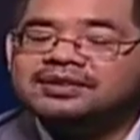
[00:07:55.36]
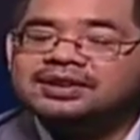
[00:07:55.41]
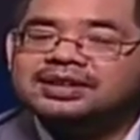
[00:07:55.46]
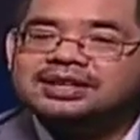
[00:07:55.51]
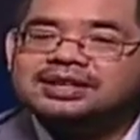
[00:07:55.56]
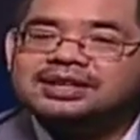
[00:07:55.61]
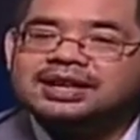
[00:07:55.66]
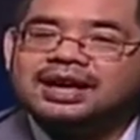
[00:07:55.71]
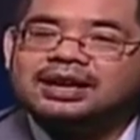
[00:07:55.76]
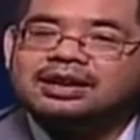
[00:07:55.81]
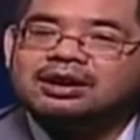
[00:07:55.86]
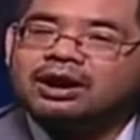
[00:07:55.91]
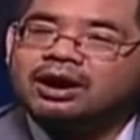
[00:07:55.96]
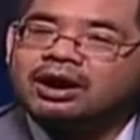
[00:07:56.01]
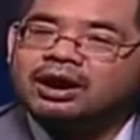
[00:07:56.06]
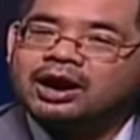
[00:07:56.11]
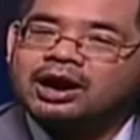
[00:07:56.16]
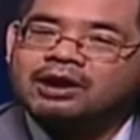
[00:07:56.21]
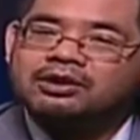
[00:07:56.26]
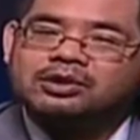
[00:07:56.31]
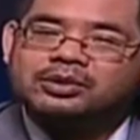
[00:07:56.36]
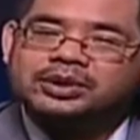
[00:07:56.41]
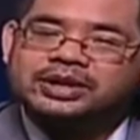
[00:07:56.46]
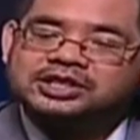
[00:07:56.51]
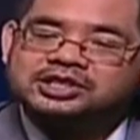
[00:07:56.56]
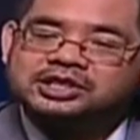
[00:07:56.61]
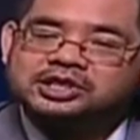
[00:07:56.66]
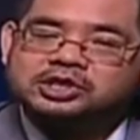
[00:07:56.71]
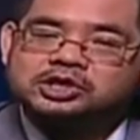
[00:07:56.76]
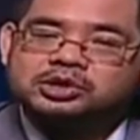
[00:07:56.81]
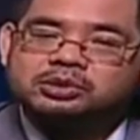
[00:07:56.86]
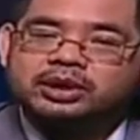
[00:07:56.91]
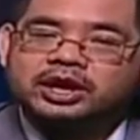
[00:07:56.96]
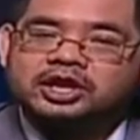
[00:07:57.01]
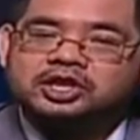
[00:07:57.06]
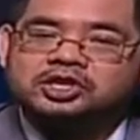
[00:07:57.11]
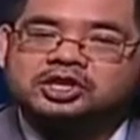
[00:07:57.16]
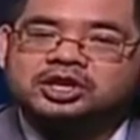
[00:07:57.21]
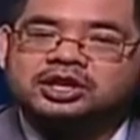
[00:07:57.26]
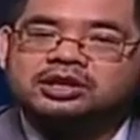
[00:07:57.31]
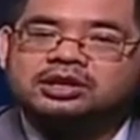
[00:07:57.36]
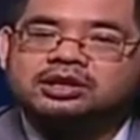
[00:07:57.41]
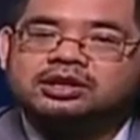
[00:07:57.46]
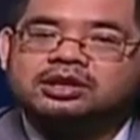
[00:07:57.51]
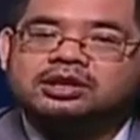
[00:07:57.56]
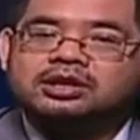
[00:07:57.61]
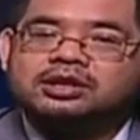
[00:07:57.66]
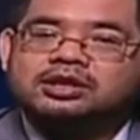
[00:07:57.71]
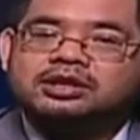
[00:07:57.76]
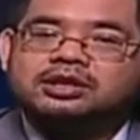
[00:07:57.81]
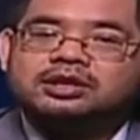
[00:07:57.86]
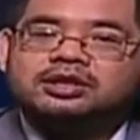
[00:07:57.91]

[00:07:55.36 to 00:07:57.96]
even in that harrowing situation,